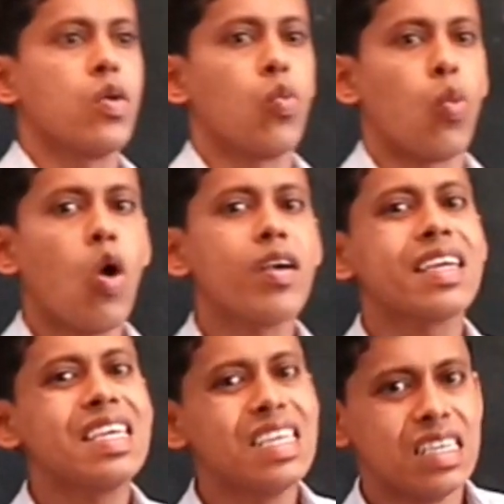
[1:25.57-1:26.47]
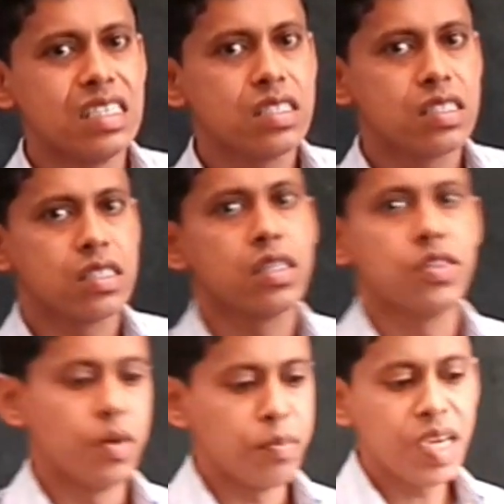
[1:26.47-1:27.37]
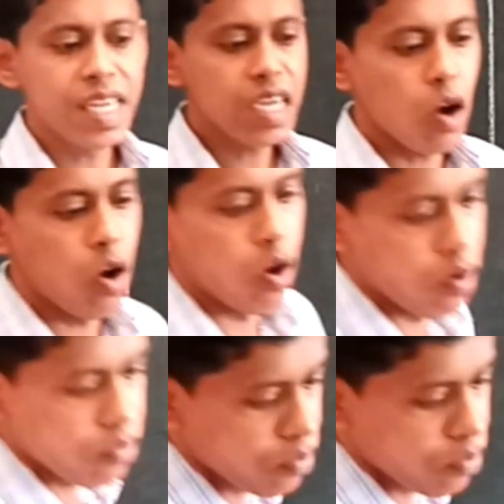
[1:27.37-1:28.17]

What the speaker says: what is the meaning of